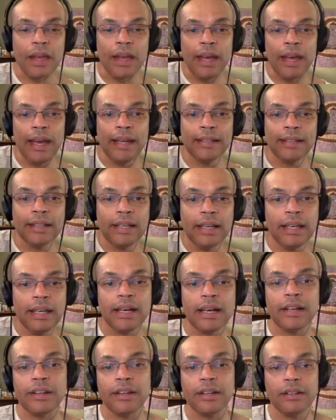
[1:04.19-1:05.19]
and
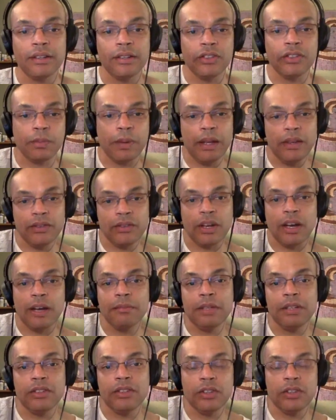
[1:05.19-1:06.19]
the
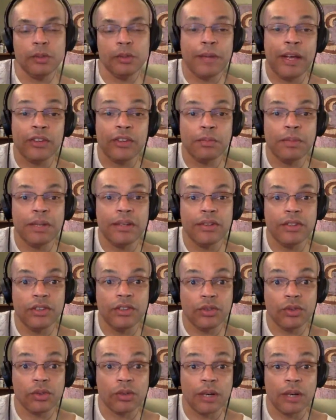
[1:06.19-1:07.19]
space-time continuum has been
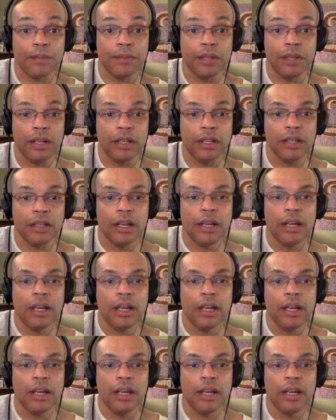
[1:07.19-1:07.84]
disrupted,